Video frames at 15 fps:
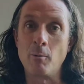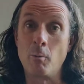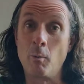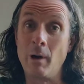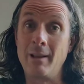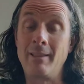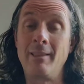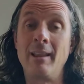
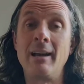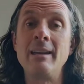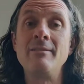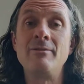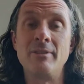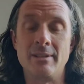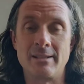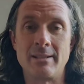what
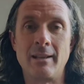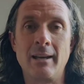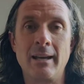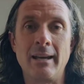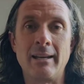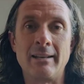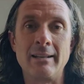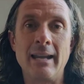life is
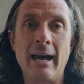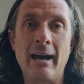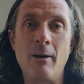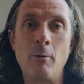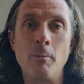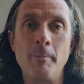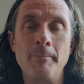like now.